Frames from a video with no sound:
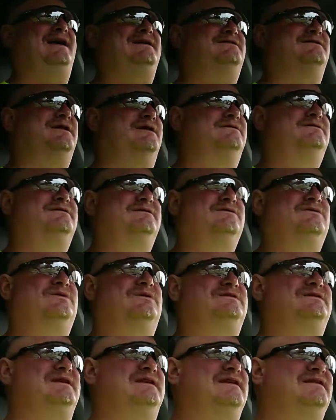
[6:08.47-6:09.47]
don't know. We'll
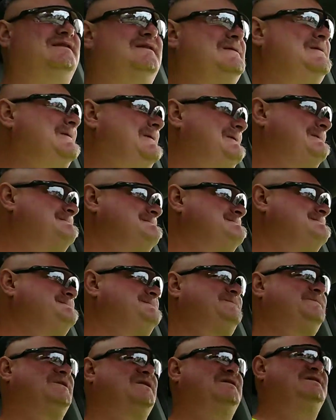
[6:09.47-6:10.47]
see.
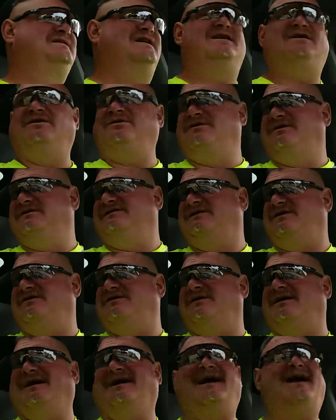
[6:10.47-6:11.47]
So
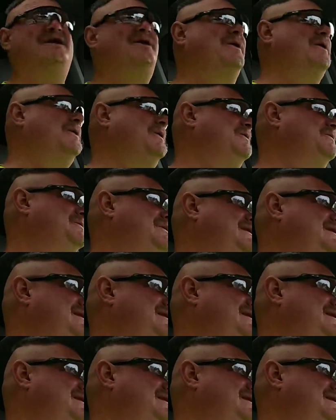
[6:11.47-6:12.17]
I got home,